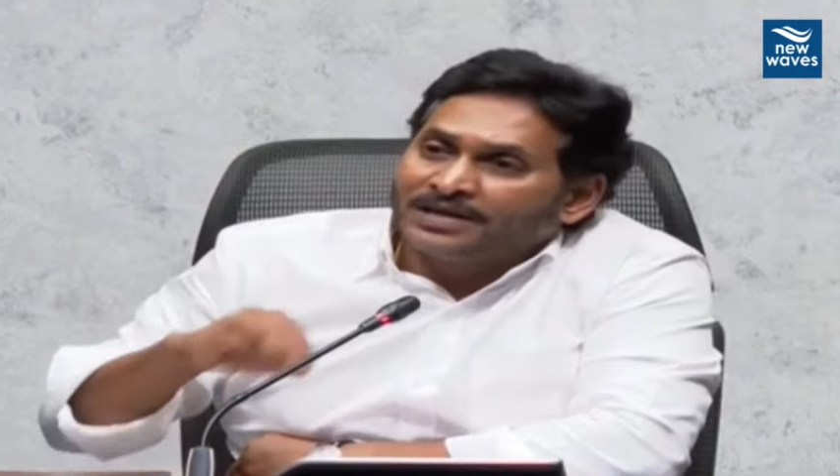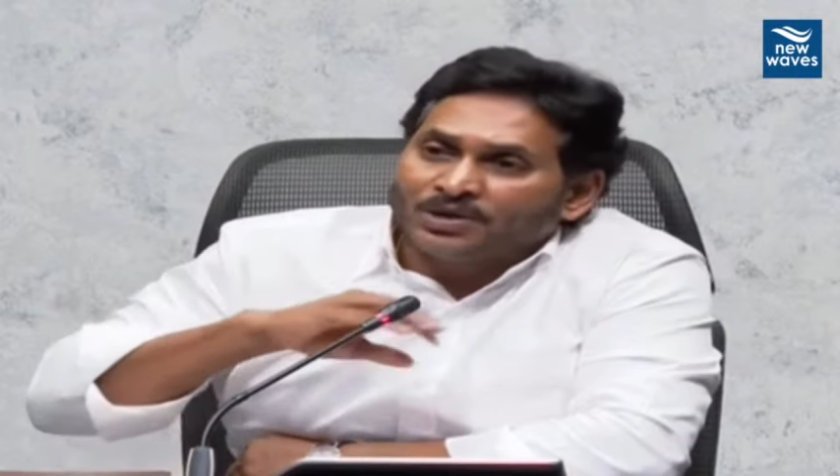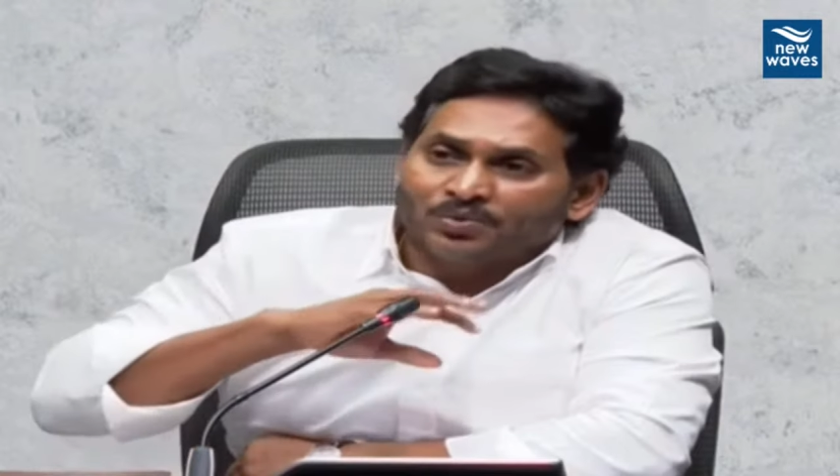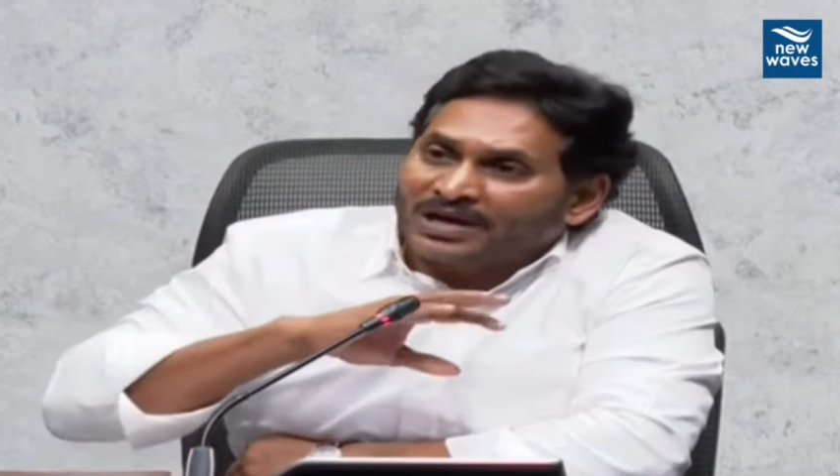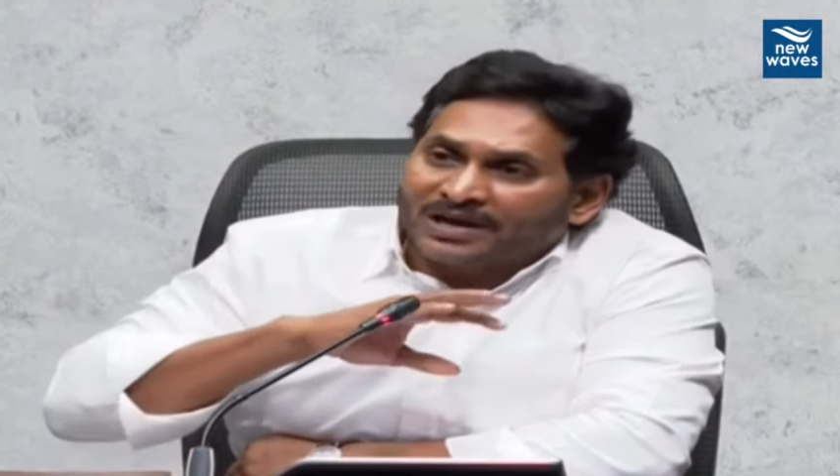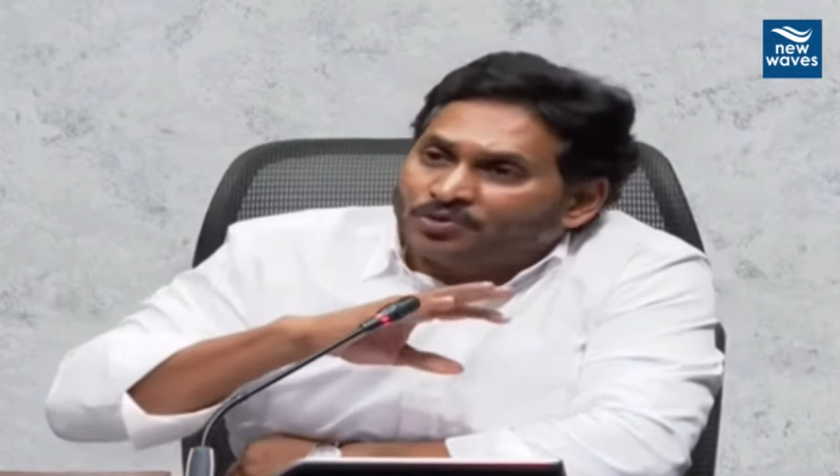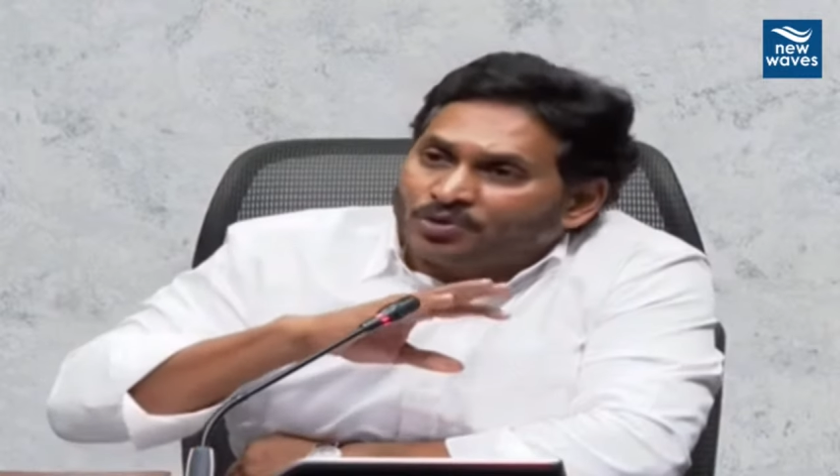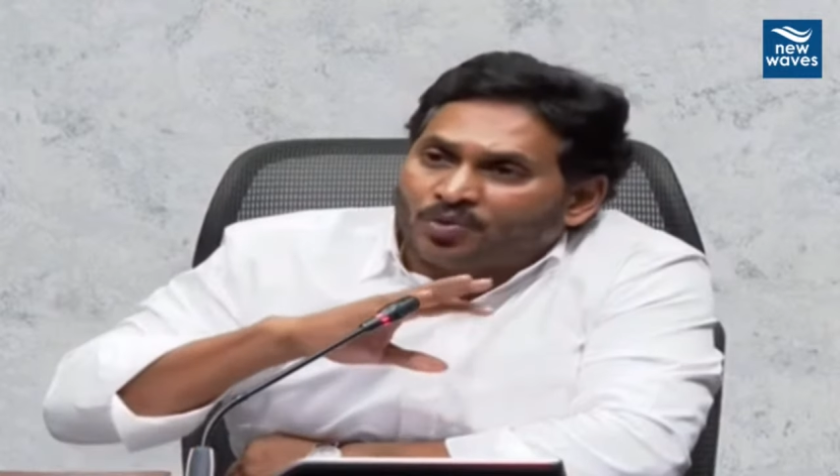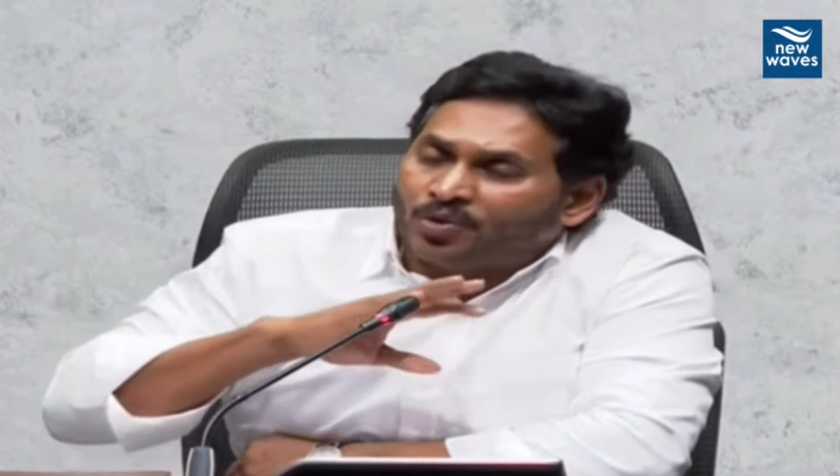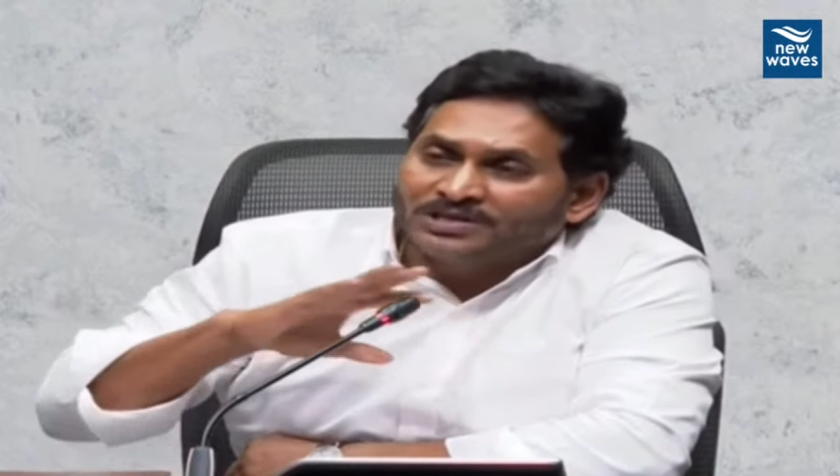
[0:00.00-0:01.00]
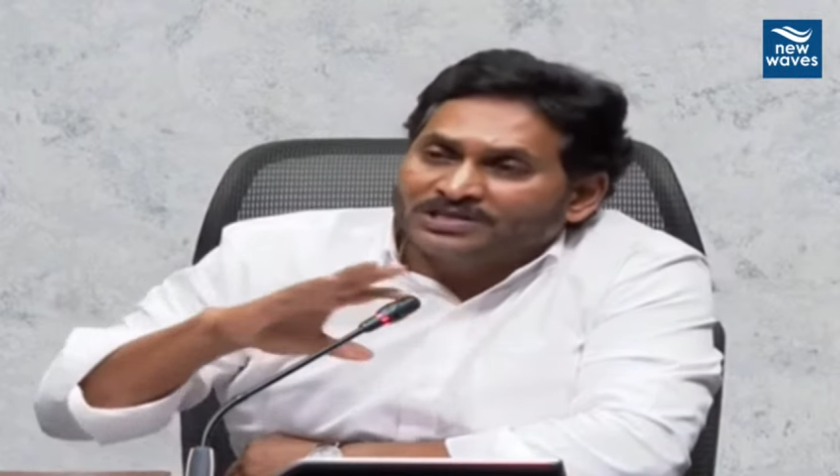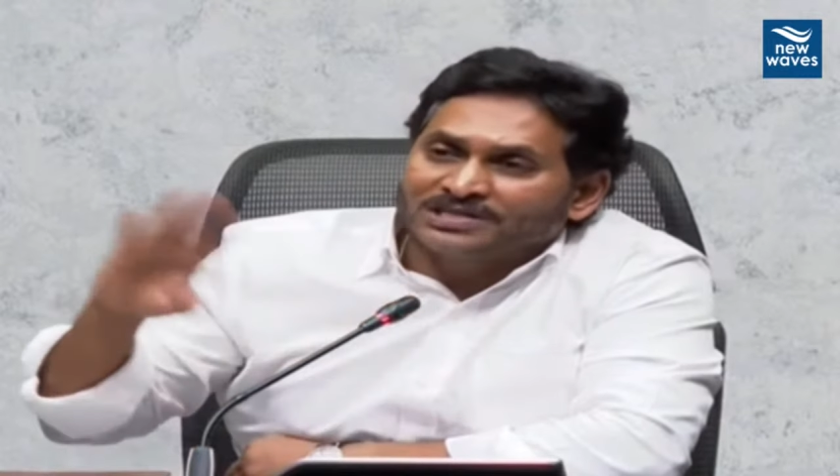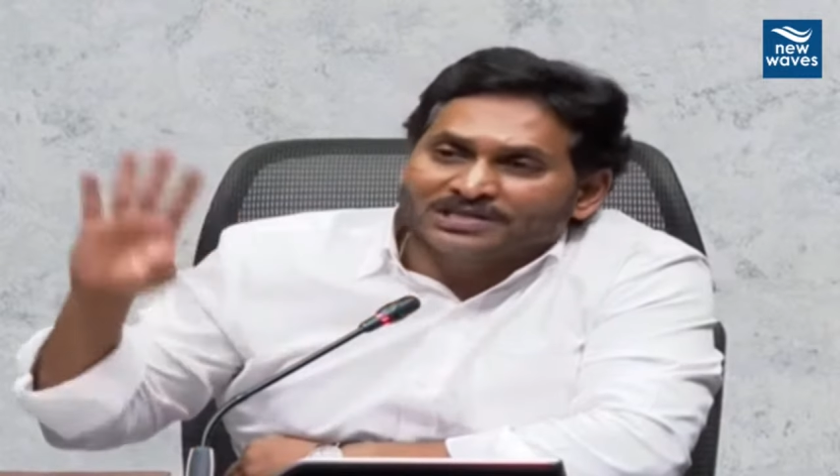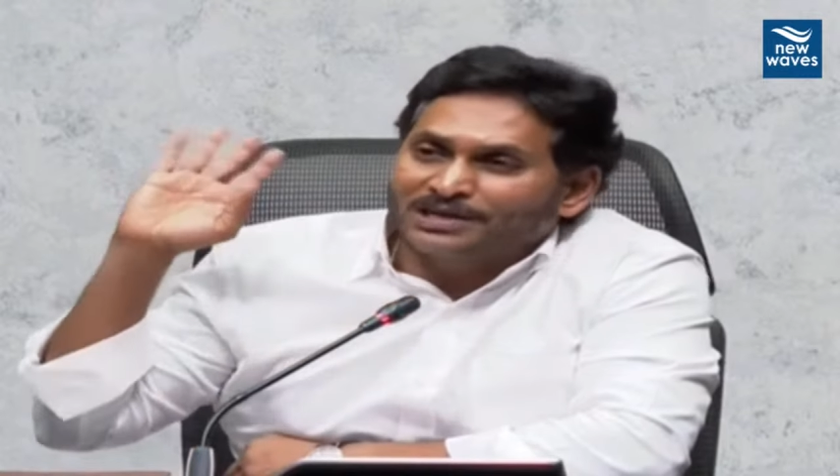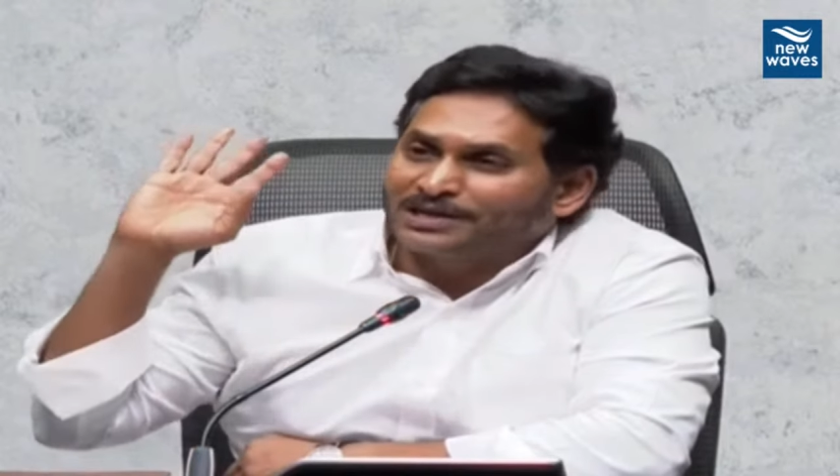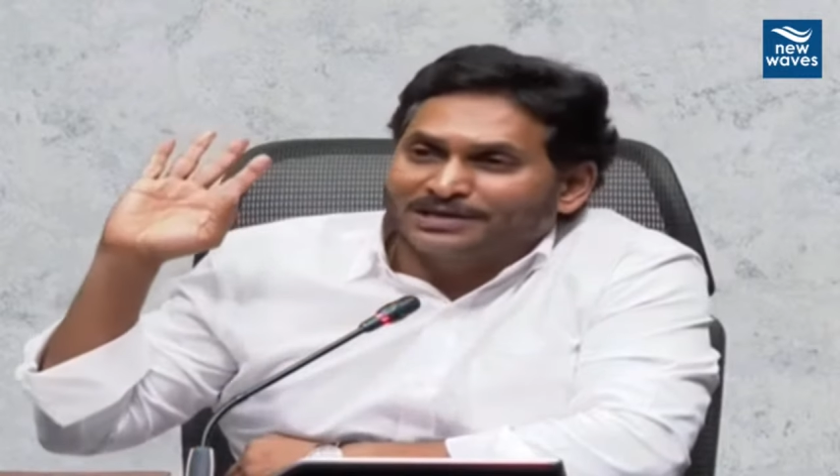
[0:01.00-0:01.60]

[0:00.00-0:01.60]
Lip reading: then you will have no voices